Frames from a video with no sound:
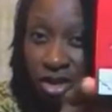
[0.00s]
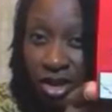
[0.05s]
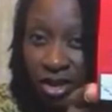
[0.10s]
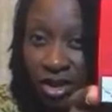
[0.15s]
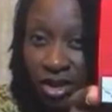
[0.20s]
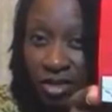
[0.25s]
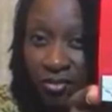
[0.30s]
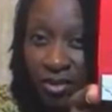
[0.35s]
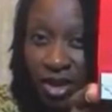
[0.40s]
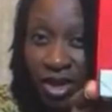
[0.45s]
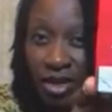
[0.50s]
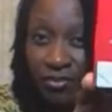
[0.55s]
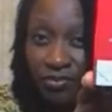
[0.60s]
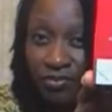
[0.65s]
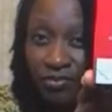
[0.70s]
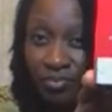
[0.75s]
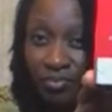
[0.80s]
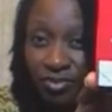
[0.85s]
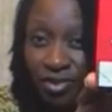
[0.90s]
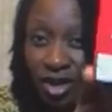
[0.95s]
I think my,
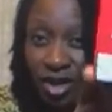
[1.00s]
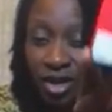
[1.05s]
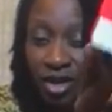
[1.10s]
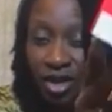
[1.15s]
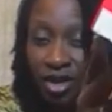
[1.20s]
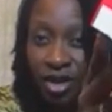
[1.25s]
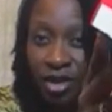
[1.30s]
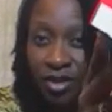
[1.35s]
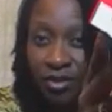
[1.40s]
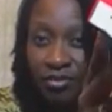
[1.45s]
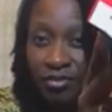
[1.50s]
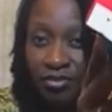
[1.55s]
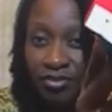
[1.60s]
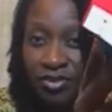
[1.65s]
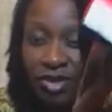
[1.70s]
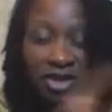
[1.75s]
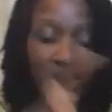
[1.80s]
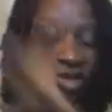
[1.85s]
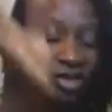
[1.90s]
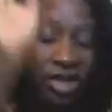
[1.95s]
I
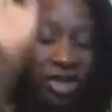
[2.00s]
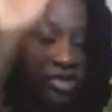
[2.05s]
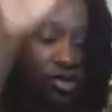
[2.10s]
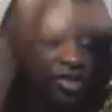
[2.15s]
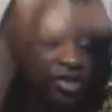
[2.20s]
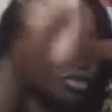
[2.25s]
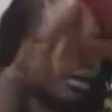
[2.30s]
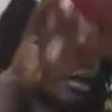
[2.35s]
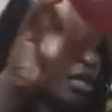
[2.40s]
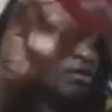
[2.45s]
don't know how to do it.